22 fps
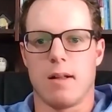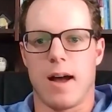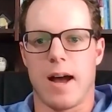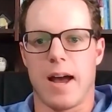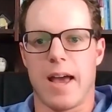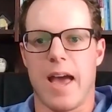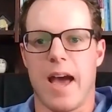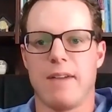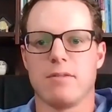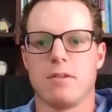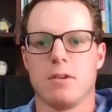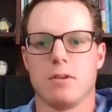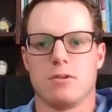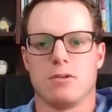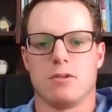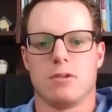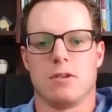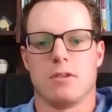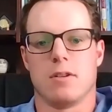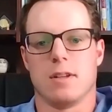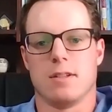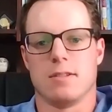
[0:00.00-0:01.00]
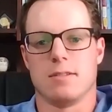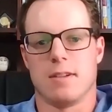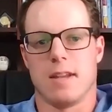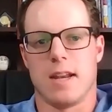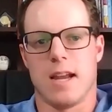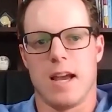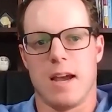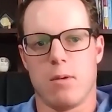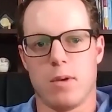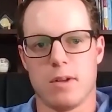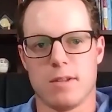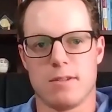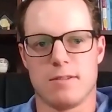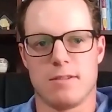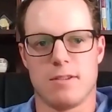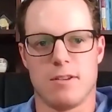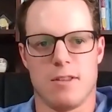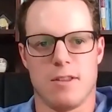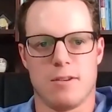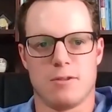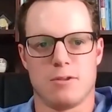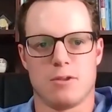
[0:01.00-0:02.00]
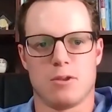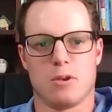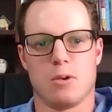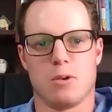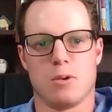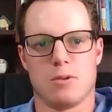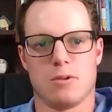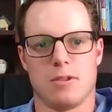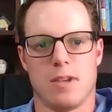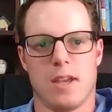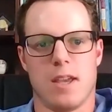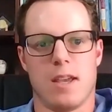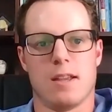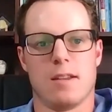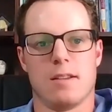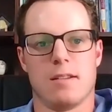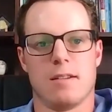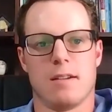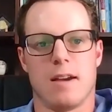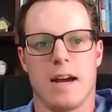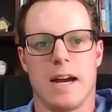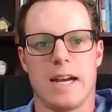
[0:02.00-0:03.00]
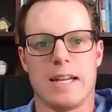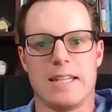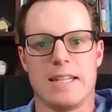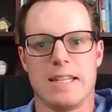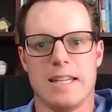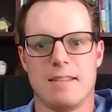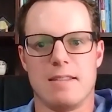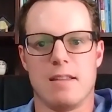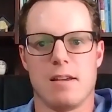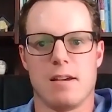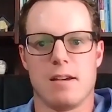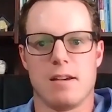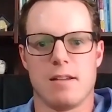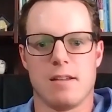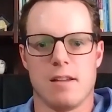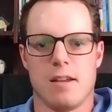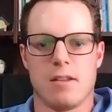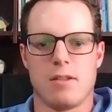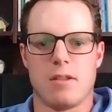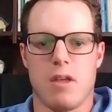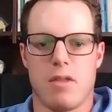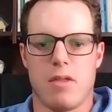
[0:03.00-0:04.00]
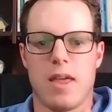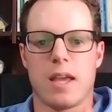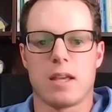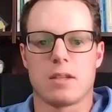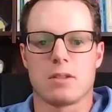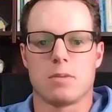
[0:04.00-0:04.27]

I have those degrees and I went to those schools and I did the things,